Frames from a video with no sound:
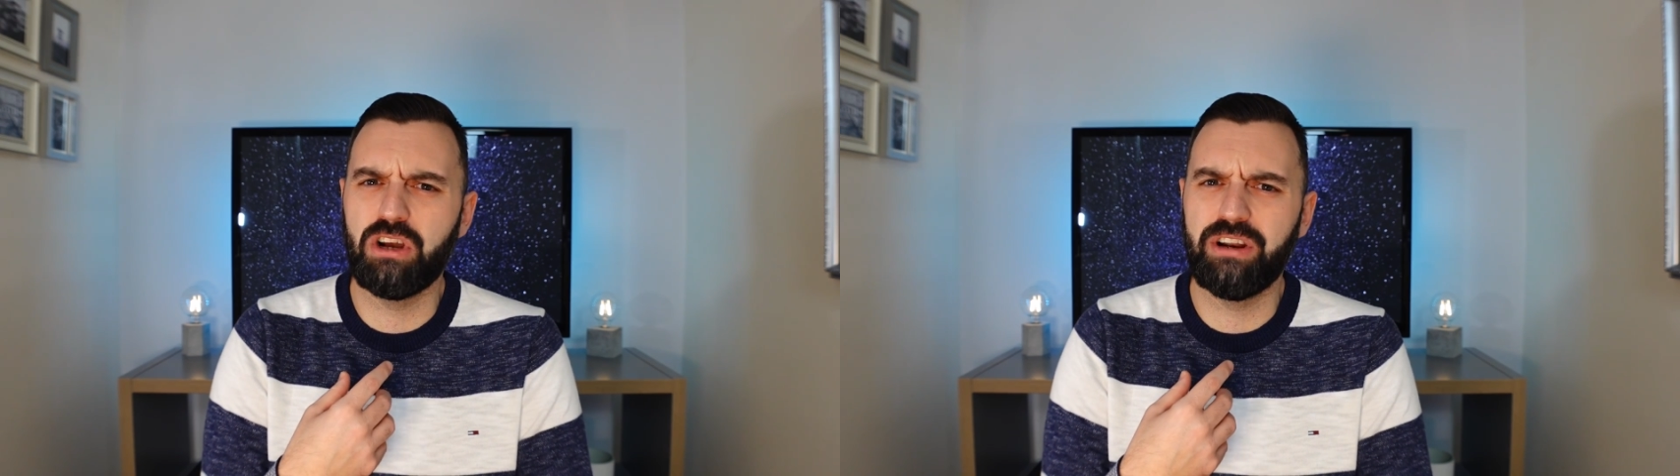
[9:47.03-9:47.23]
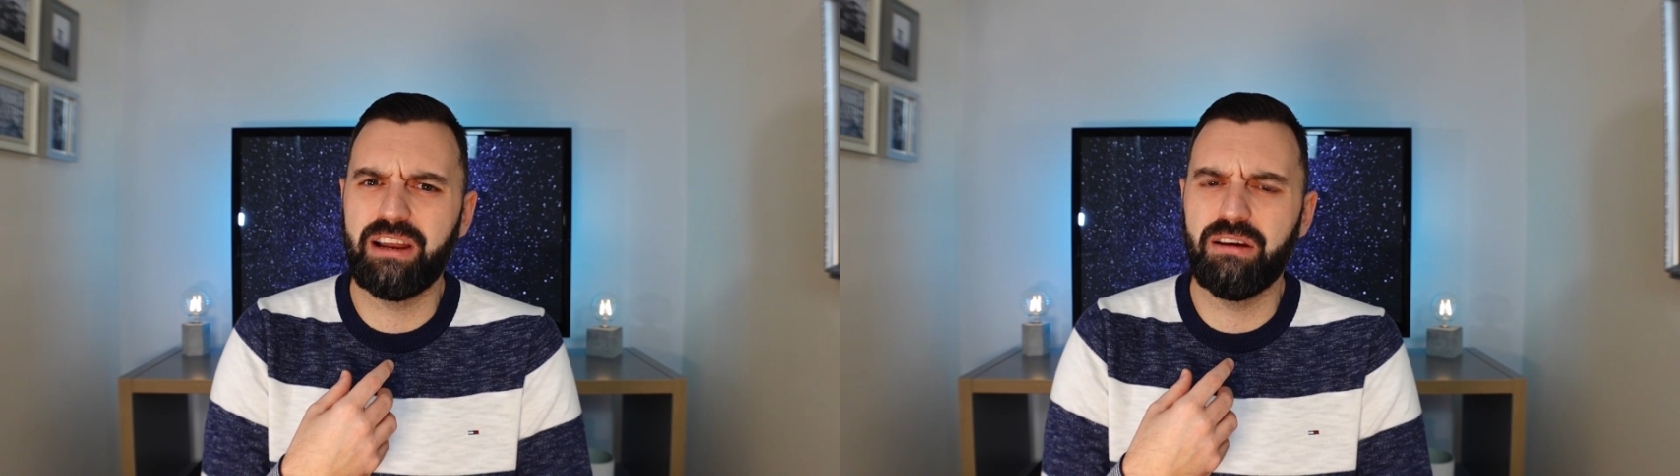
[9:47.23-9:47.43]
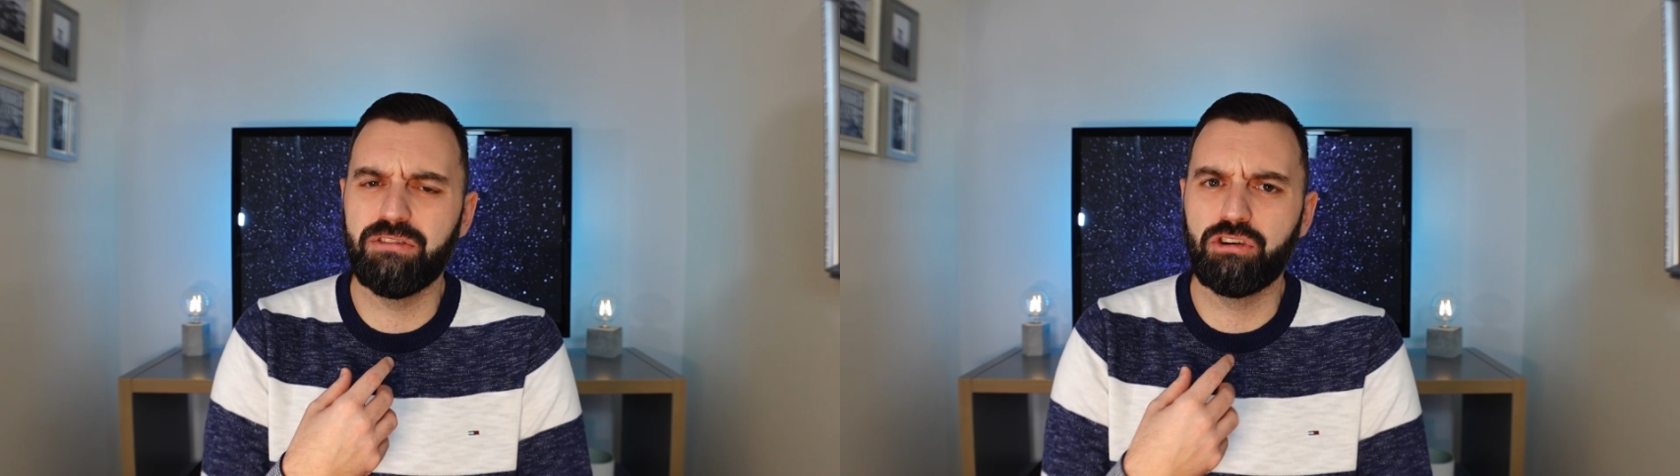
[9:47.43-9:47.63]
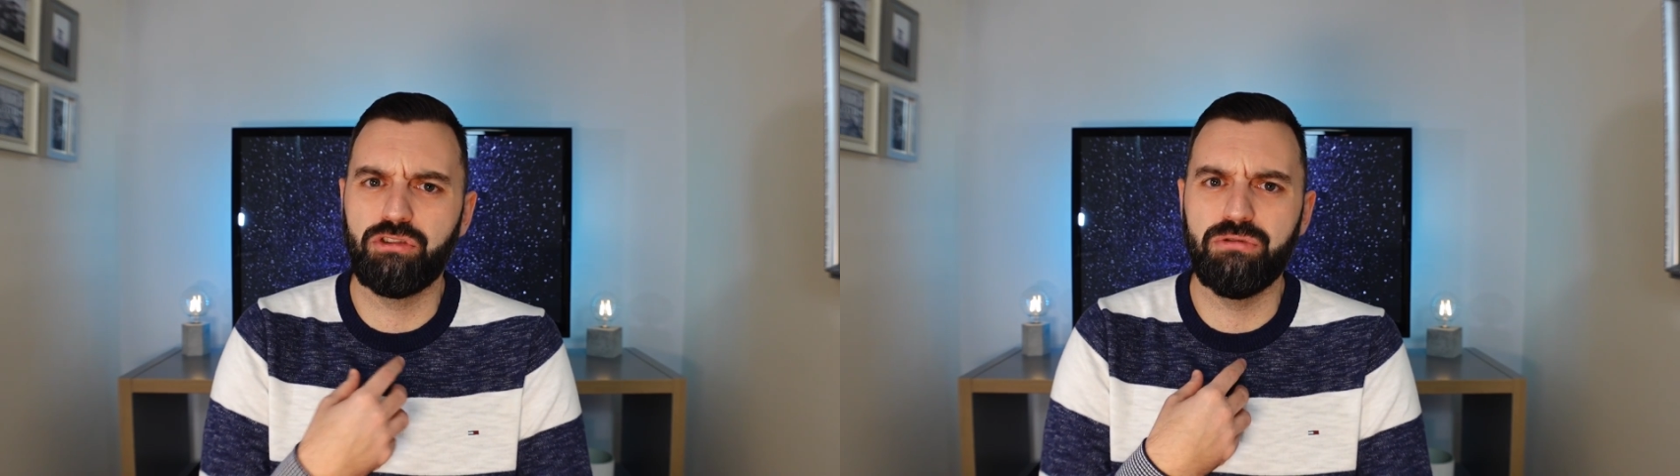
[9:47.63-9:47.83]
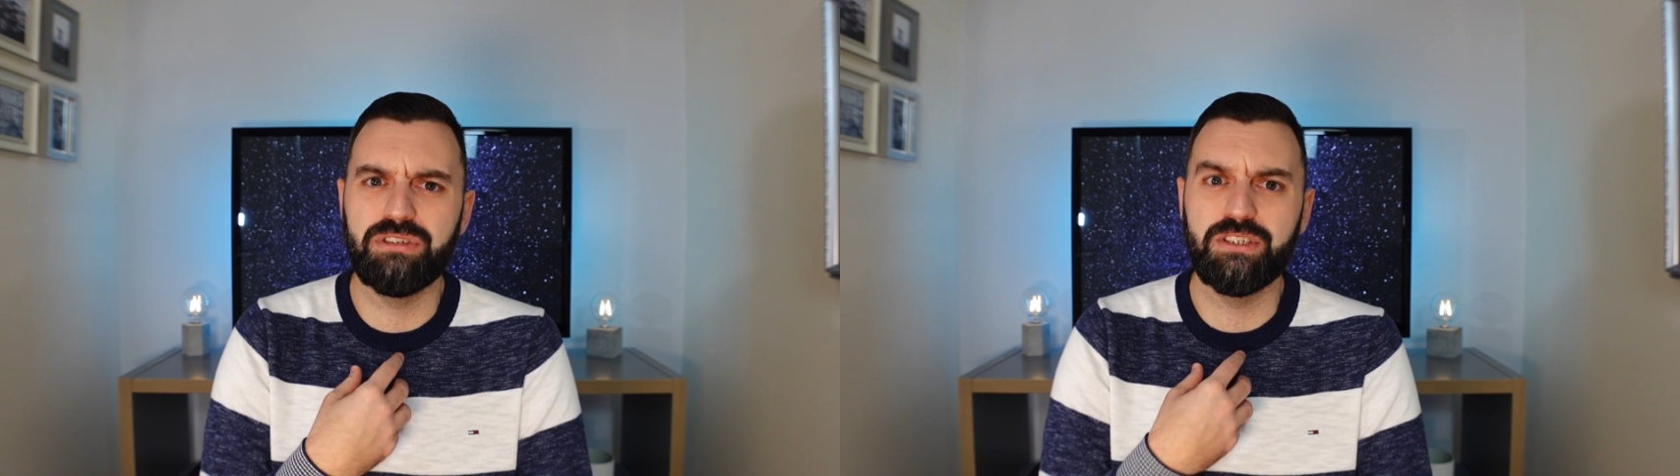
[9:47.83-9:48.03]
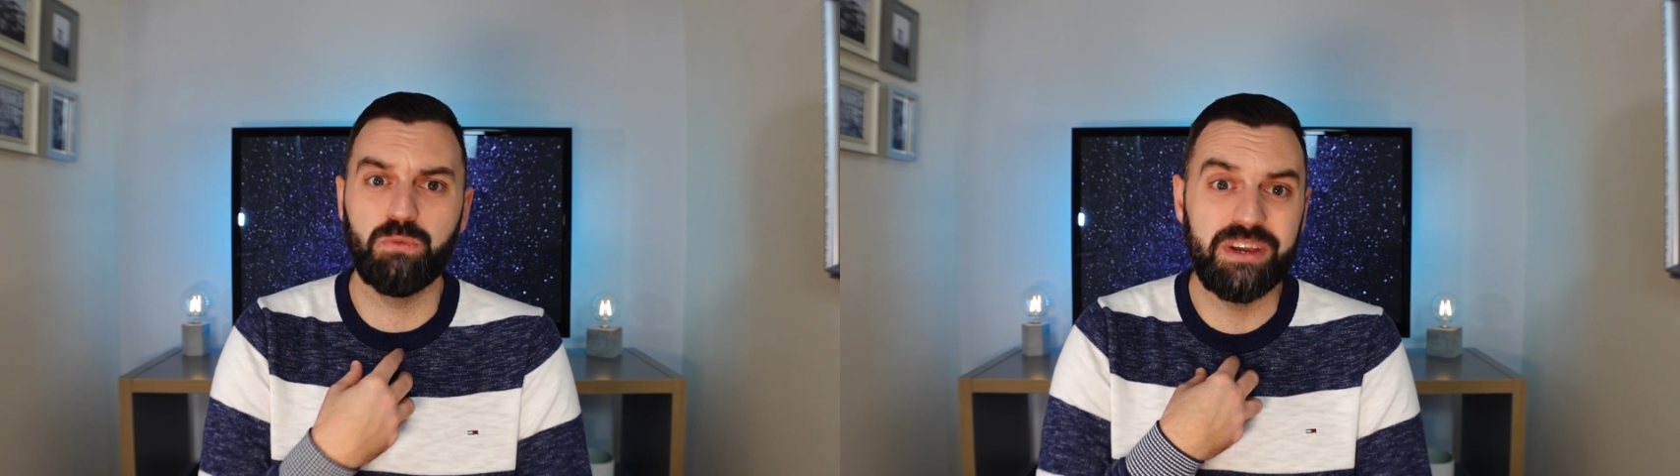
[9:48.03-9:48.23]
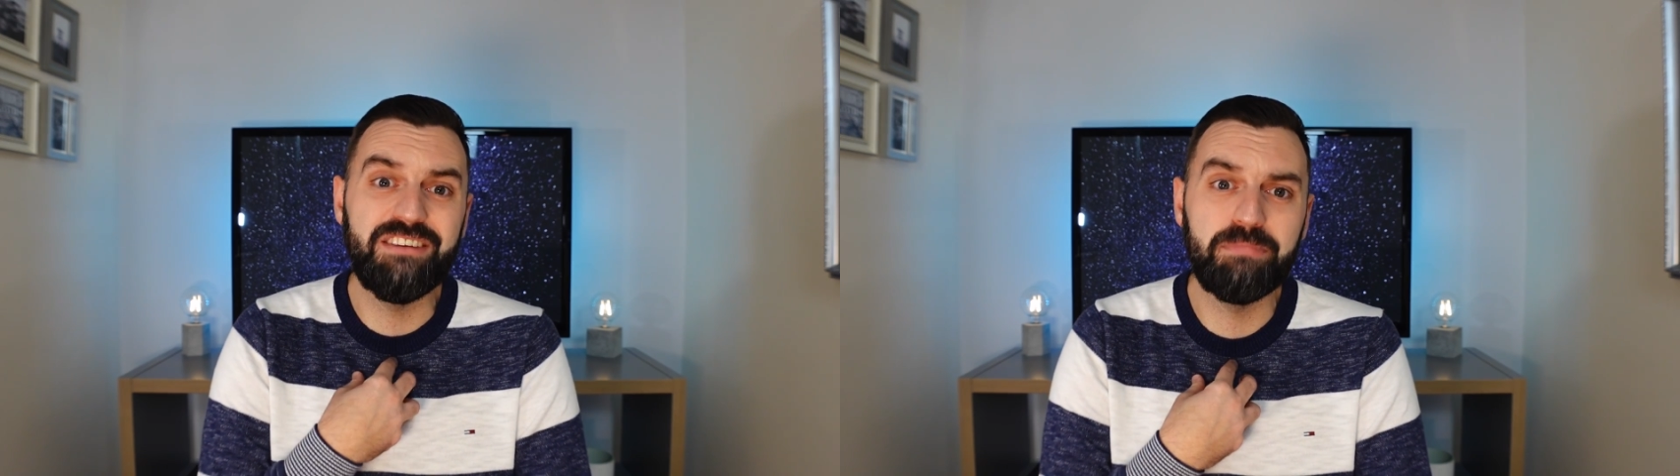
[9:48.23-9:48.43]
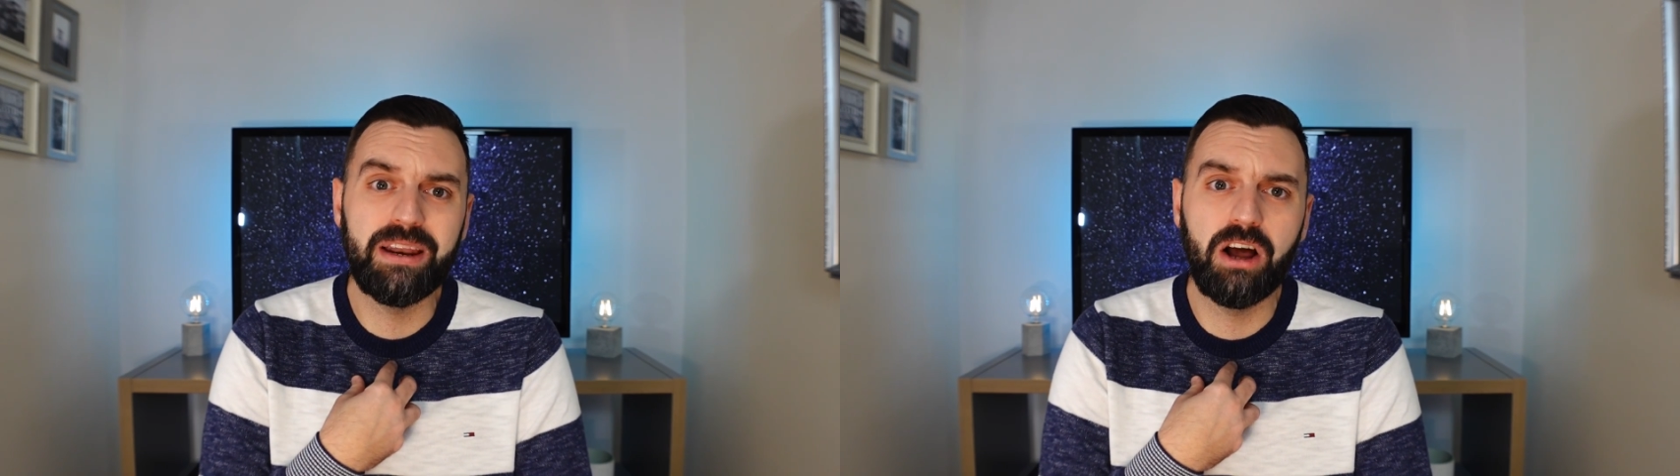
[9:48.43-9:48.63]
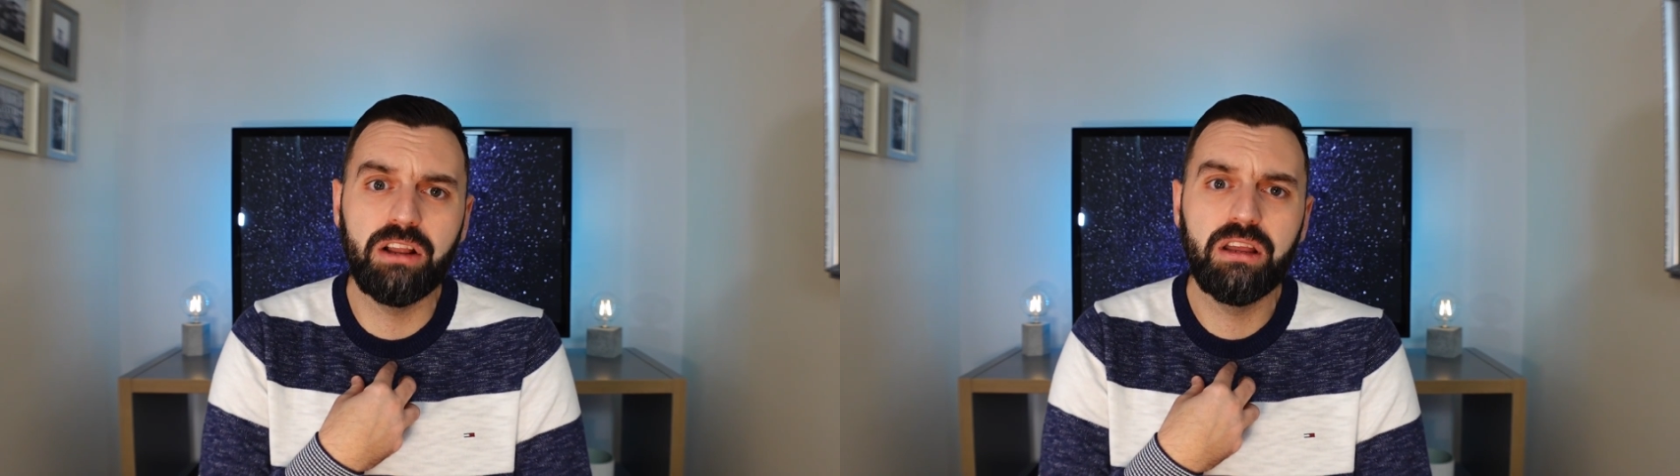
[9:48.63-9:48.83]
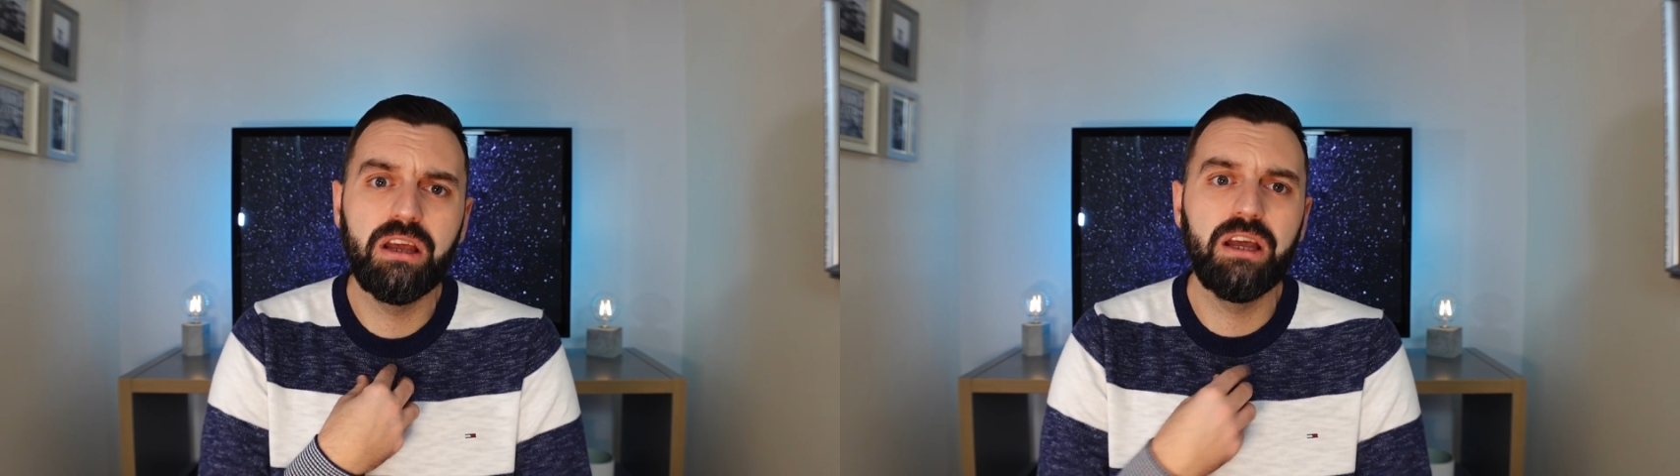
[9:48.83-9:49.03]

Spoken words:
on any other cruises we've been on.